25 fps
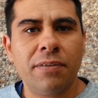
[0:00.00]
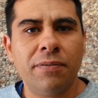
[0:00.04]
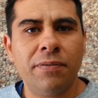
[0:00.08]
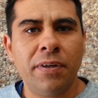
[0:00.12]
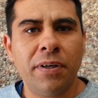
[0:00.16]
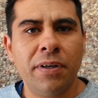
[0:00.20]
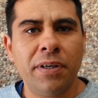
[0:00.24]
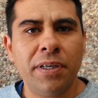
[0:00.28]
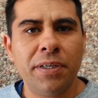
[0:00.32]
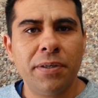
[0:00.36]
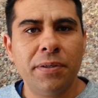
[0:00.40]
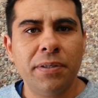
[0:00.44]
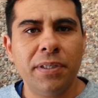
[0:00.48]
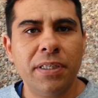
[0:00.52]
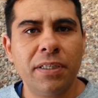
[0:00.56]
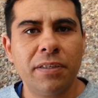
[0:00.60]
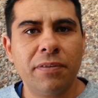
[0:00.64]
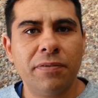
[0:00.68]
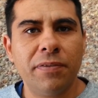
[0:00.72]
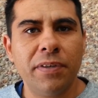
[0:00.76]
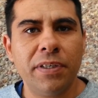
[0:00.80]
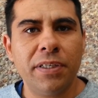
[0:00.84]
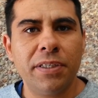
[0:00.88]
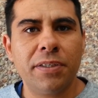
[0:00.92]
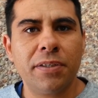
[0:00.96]
a very unique
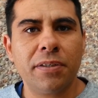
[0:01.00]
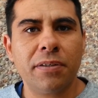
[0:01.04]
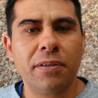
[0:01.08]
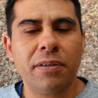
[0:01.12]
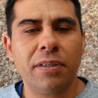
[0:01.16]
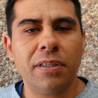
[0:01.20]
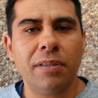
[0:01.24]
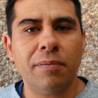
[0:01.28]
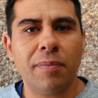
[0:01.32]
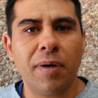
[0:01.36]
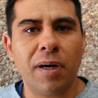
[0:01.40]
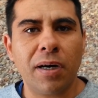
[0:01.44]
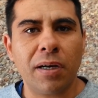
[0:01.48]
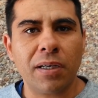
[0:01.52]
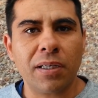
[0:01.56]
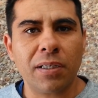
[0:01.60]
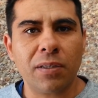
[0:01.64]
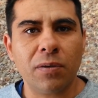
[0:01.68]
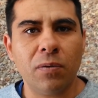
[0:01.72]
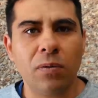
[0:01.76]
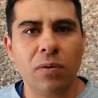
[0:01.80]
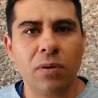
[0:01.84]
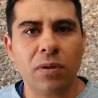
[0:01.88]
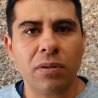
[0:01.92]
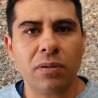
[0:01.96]
feature in the
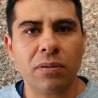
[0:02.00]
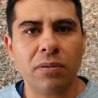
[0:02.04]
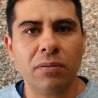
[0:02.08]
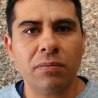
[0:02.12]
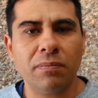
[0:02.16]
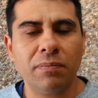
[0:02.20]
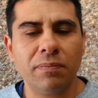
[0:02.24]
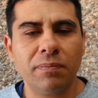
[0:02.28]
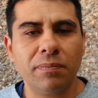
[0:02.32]
modeling world.